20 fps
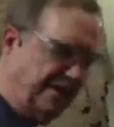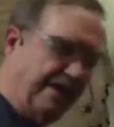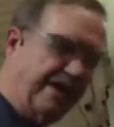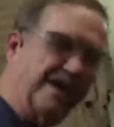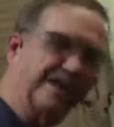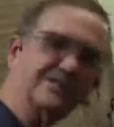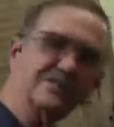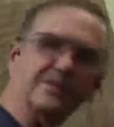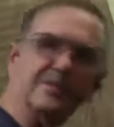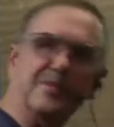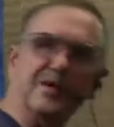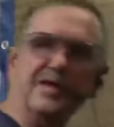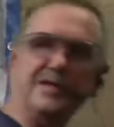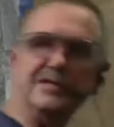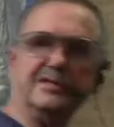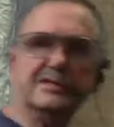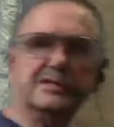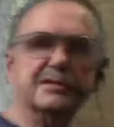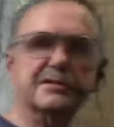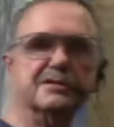Has a
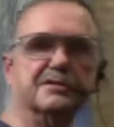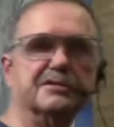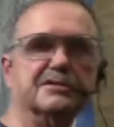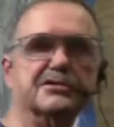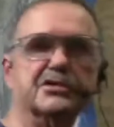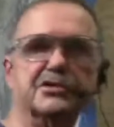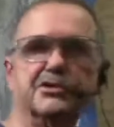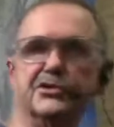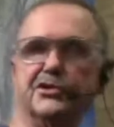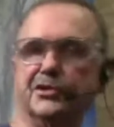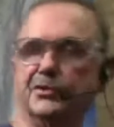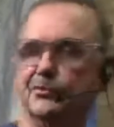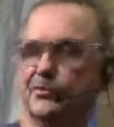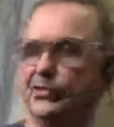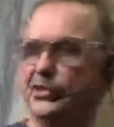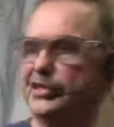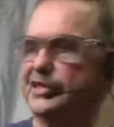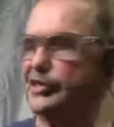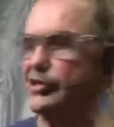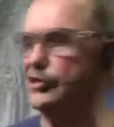base under it, so you can
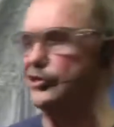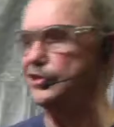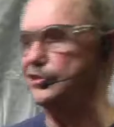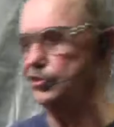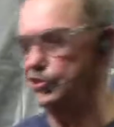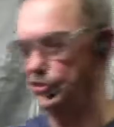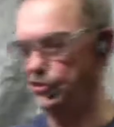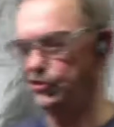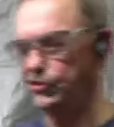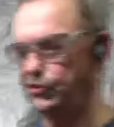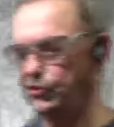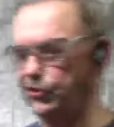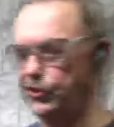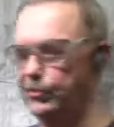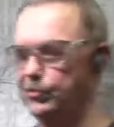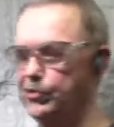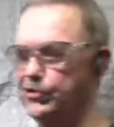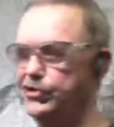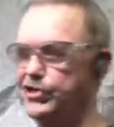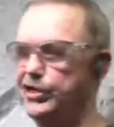pretend
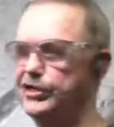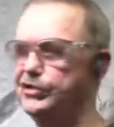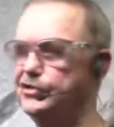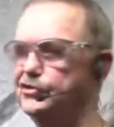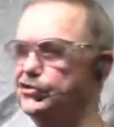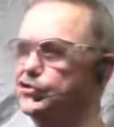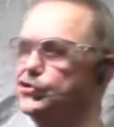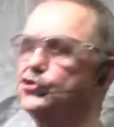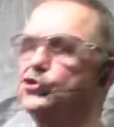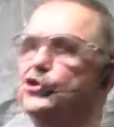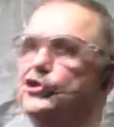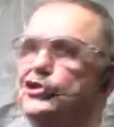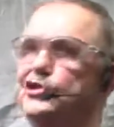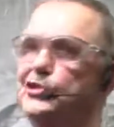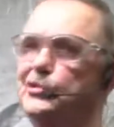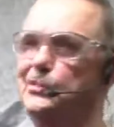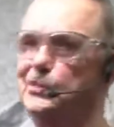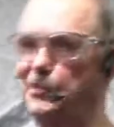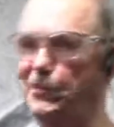it's a tree.